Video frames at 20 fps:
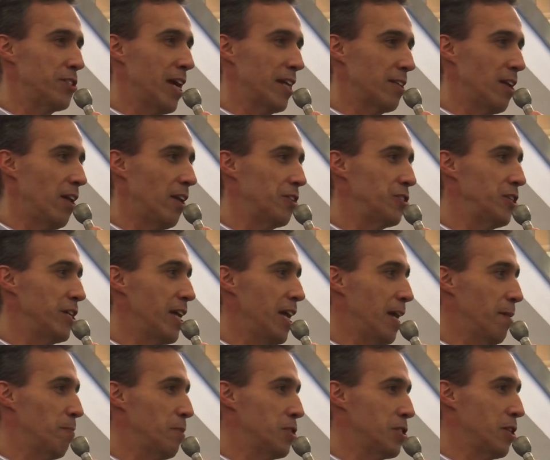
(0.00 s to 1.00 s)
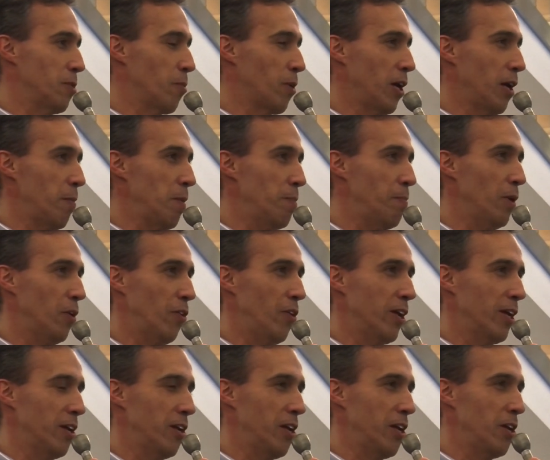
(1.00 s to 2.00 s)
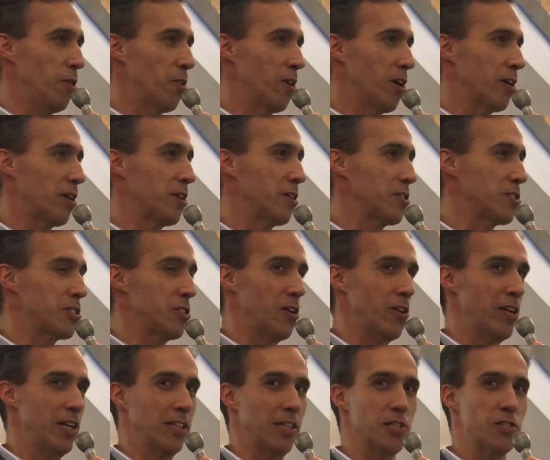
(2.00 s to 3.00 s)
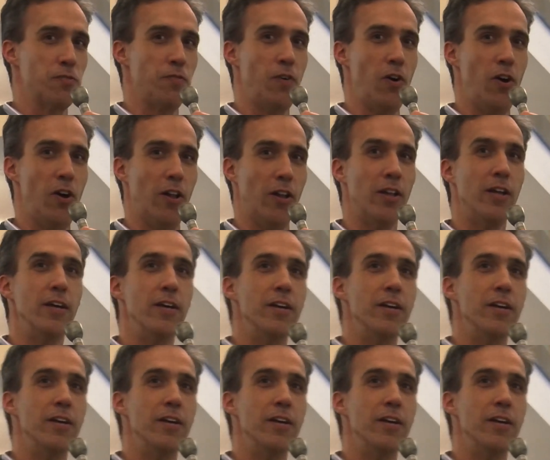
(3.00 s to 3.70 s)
technology campus that we're going to be building in New York starting this fall.